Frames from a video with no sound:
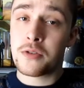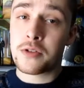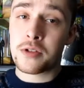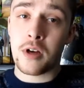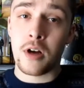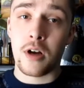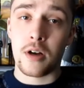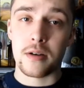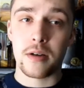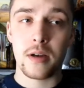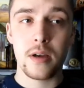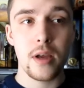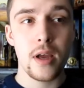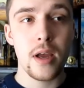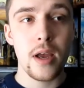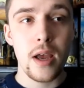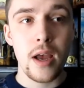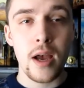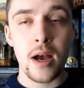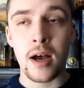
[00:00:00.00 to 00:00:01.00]
song,
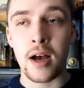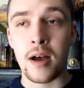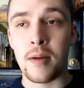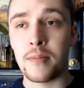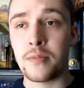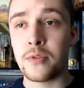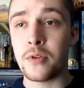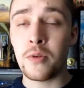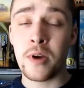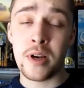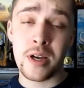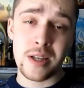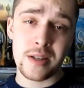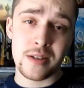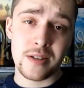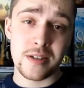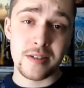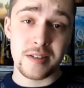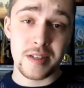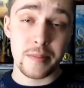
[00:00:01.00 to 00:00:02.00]
through any
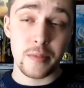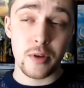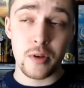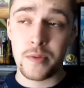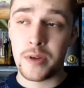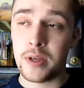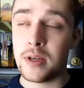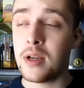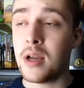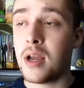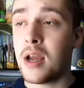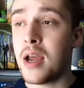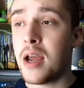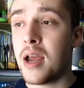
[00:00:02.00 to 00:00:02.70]
Disney movie.